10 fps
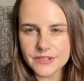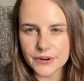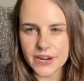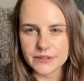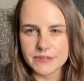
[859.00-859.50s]

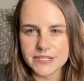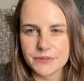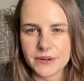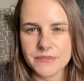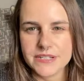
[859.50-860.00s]
Okay, let me see
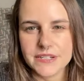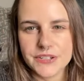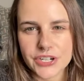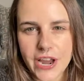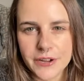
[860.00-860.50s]
what I missed in
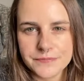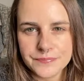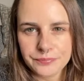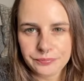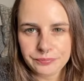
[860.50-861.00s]
the chat.
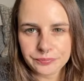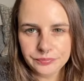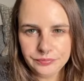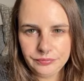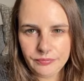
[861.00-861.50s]

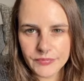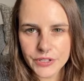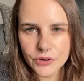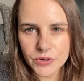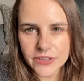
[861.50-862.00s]

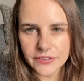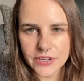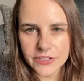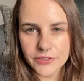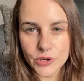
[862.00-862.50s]
You're one of the
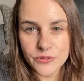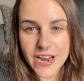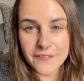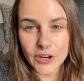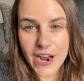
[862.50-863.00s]
lucky few who
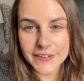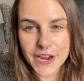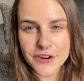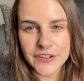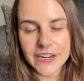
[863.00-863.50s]
never had
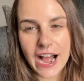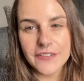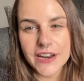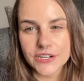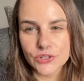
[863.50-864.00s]
COVID. I've
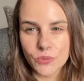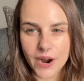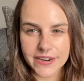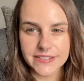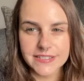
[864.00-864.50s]
had it
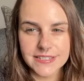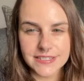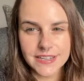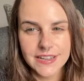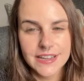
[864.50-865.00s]

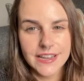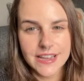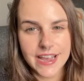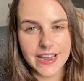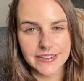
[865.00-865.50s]
twice
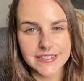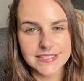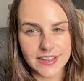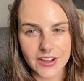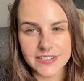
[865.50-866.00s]
and it
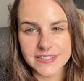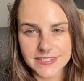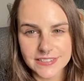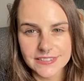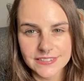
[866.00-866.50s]

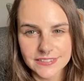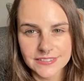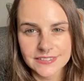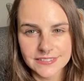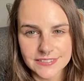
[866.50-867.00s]
sucks.
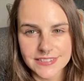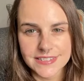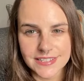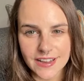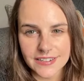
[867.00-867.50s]
It
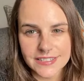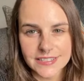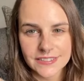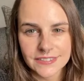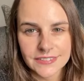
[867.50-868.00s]
sucked.
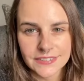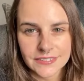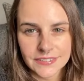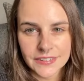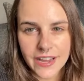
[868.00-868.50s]

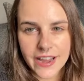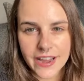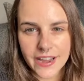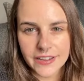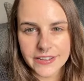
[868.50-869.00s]

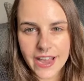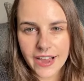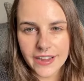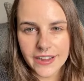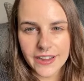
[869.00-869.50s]

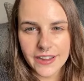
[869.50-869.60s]
Yeah.